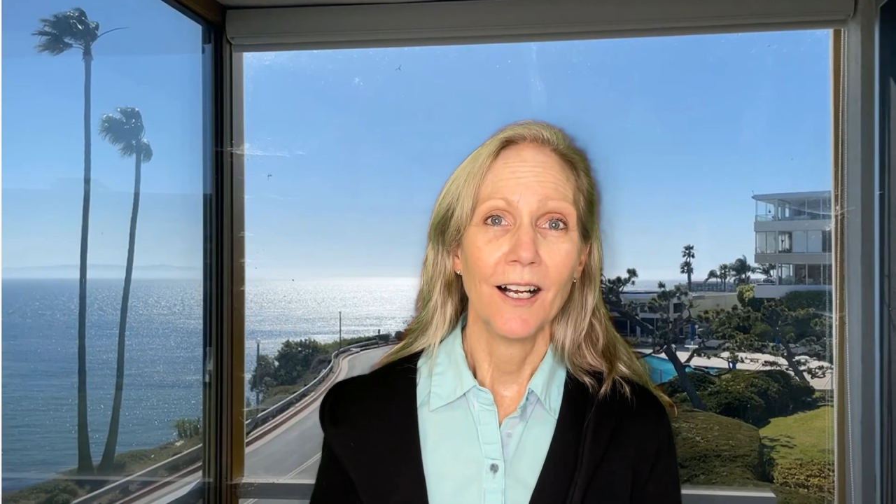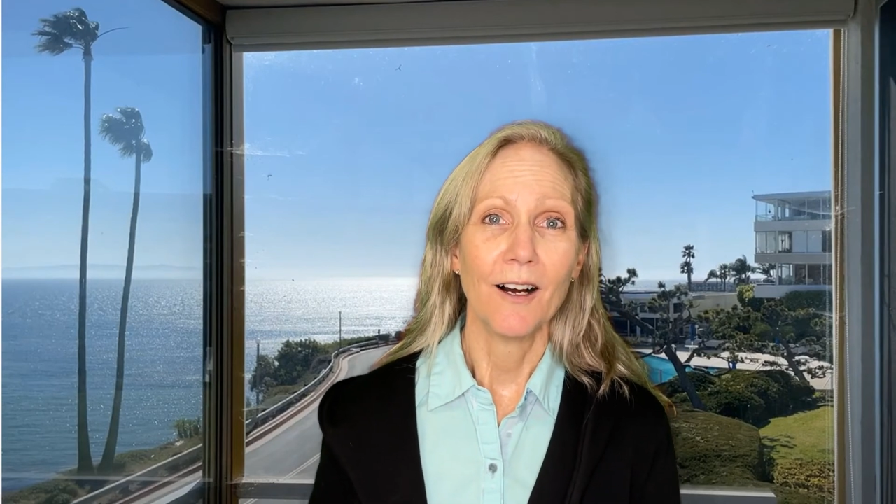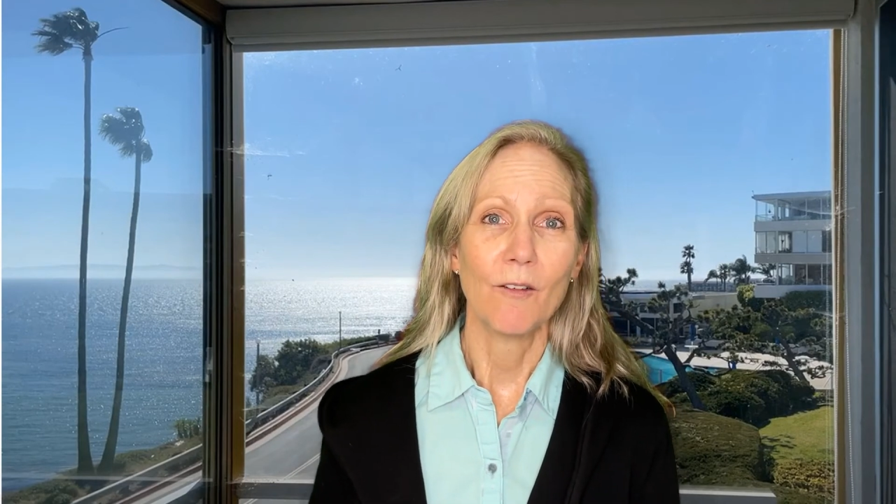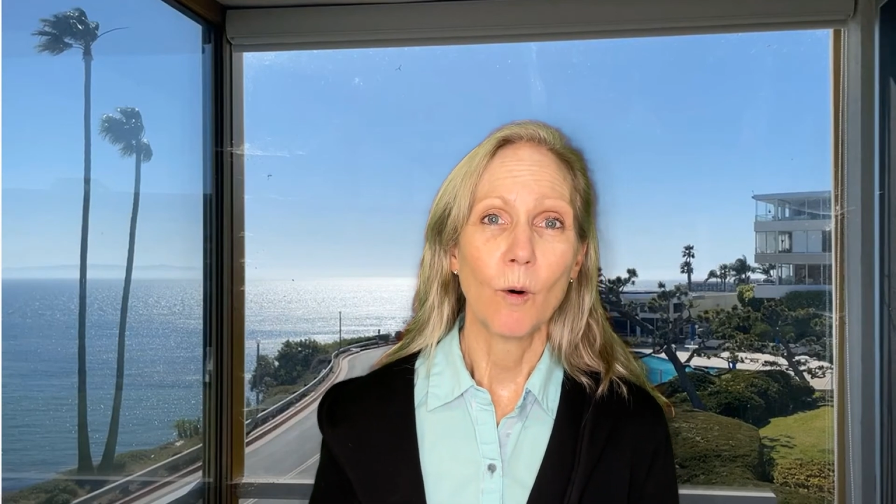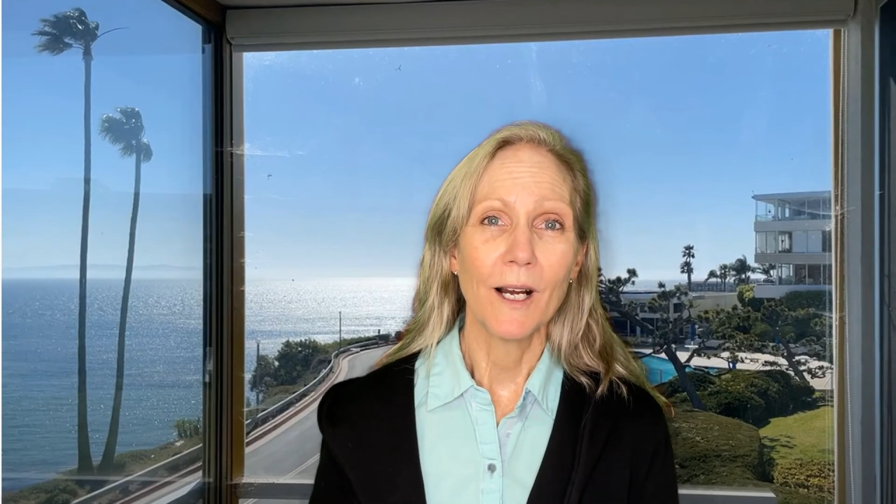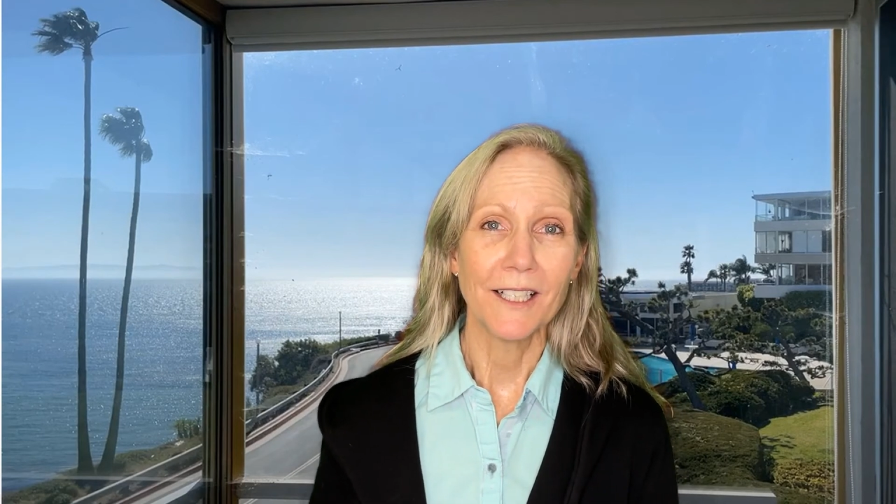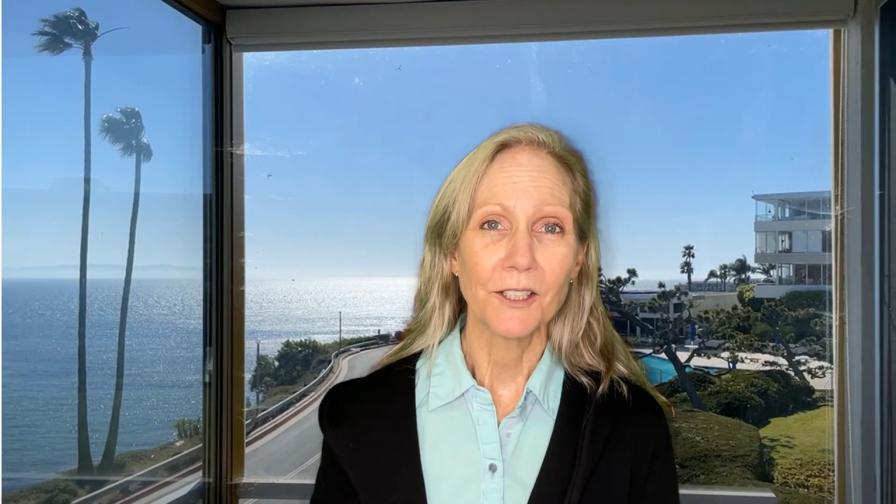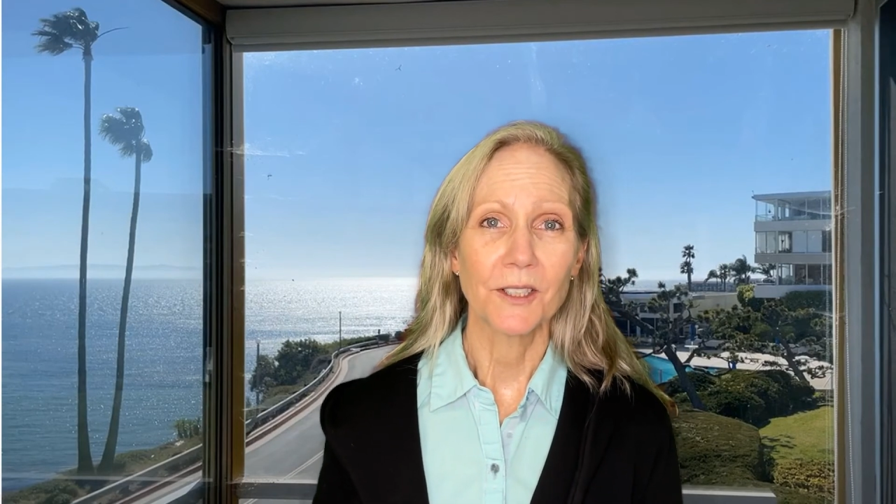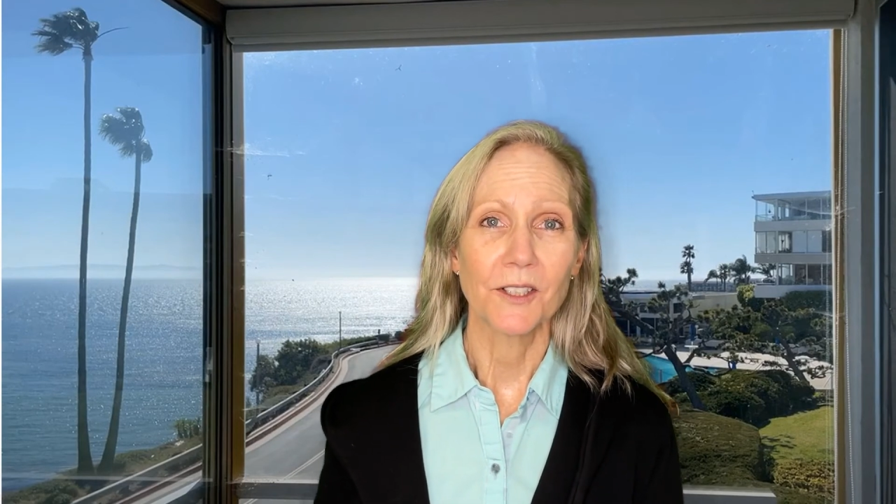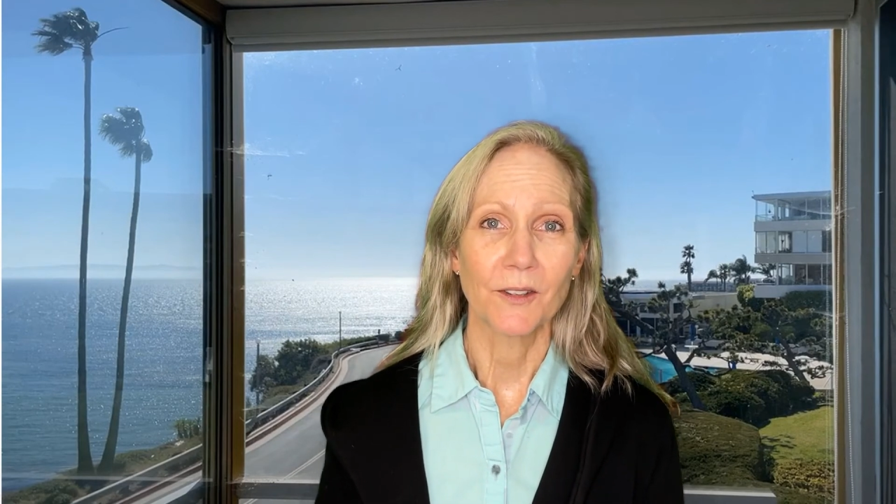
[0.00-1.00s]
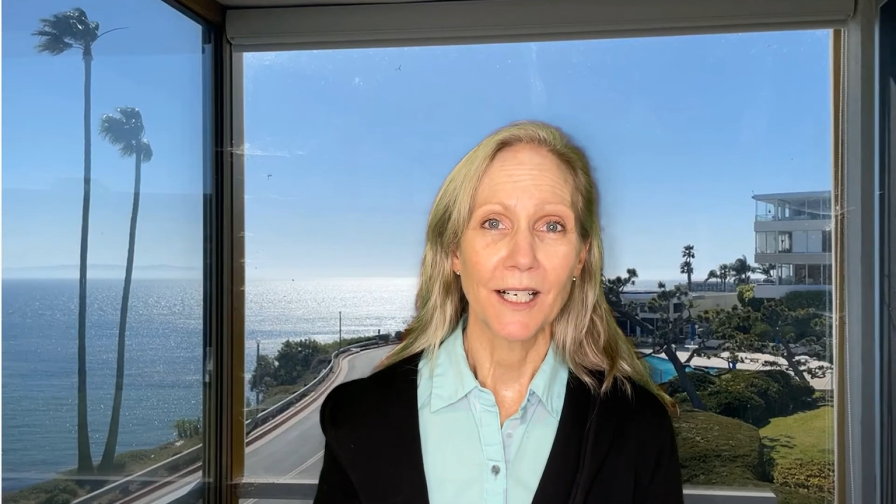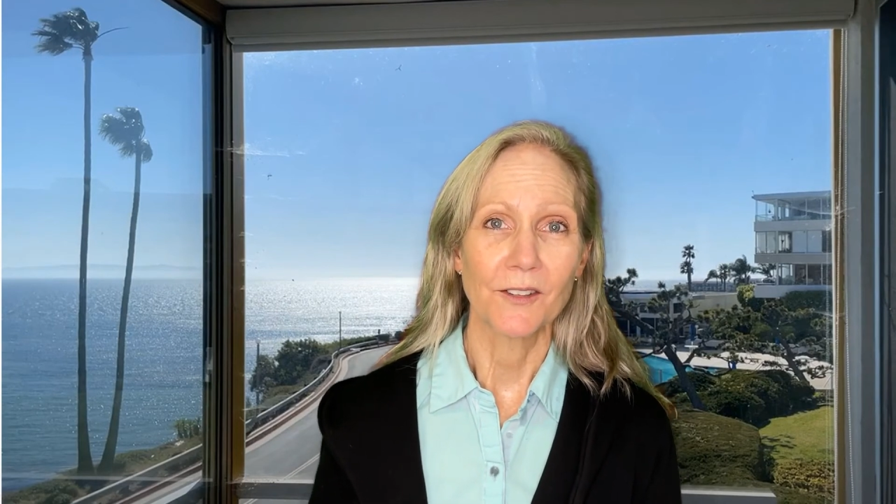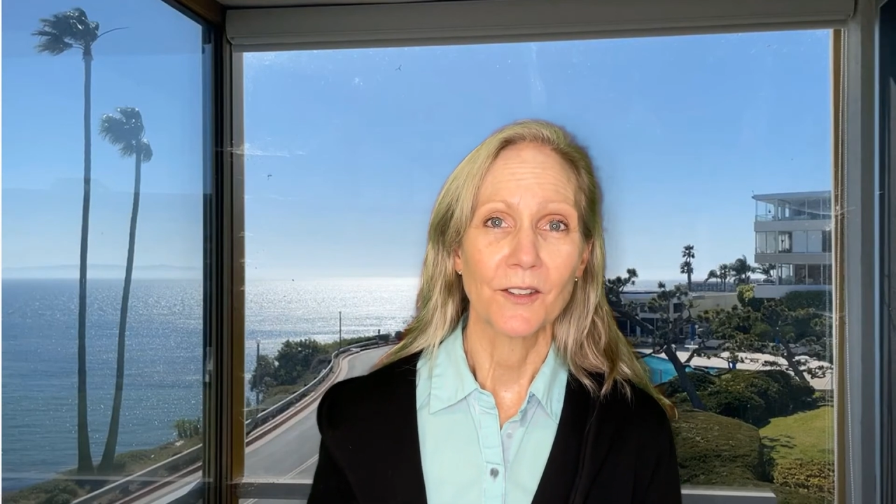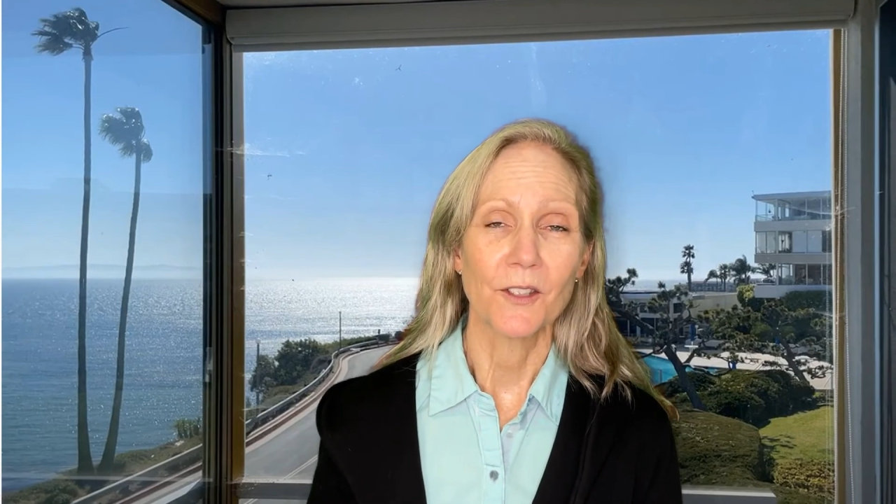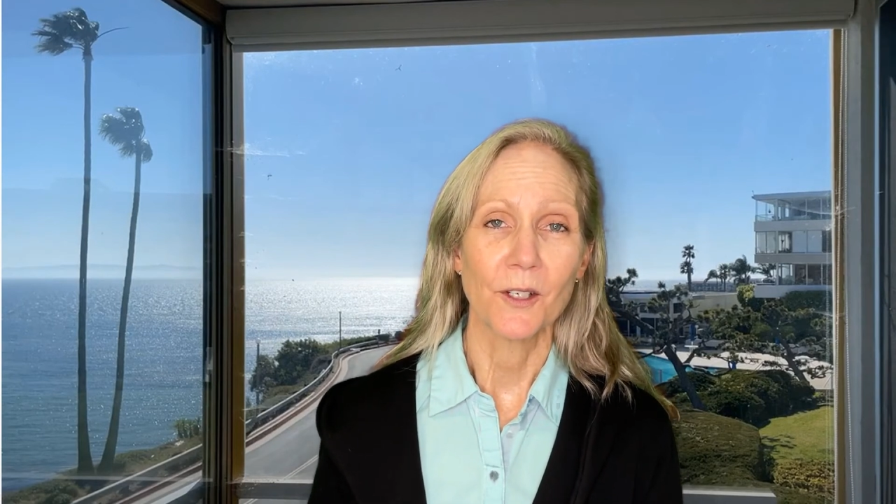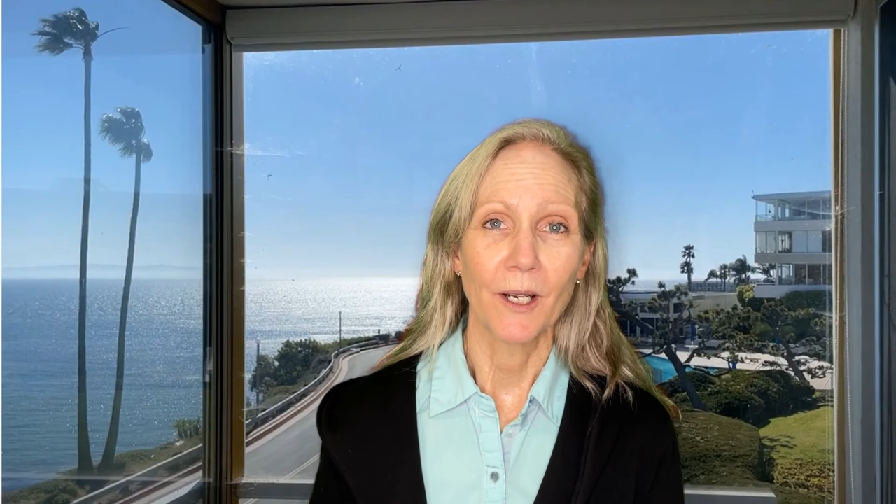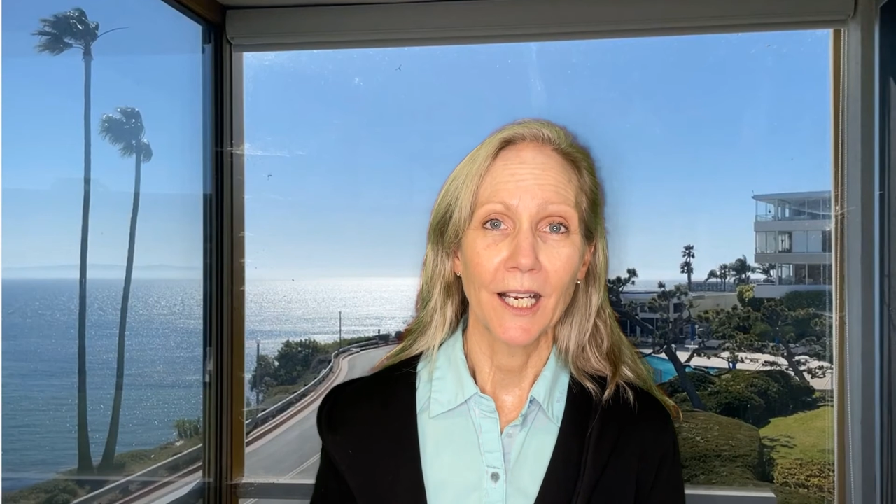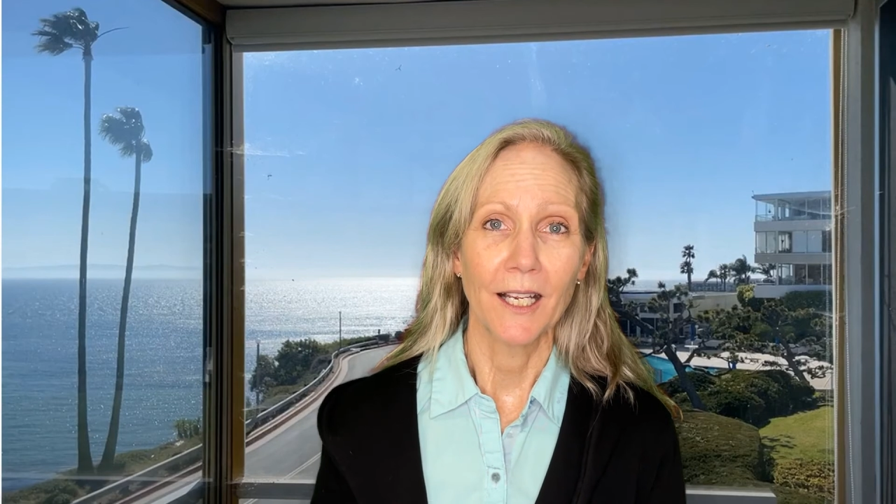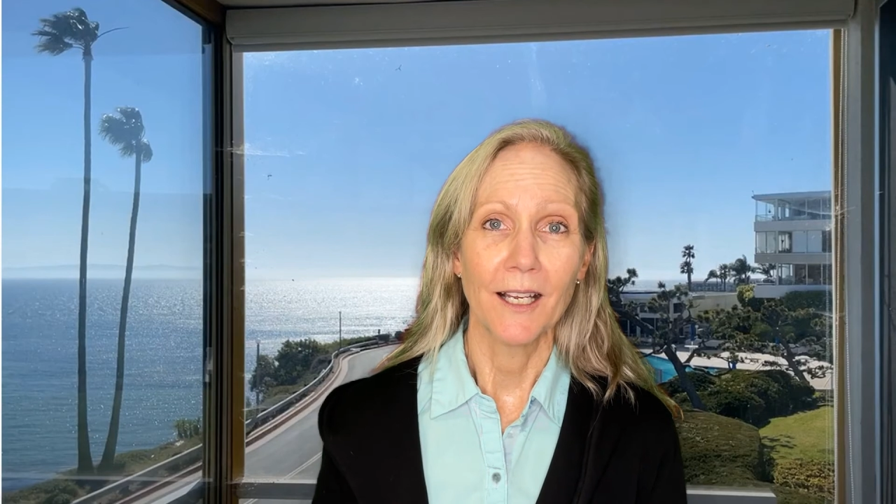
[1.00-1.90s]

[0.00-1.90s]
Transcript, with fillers: of what interest rates are doing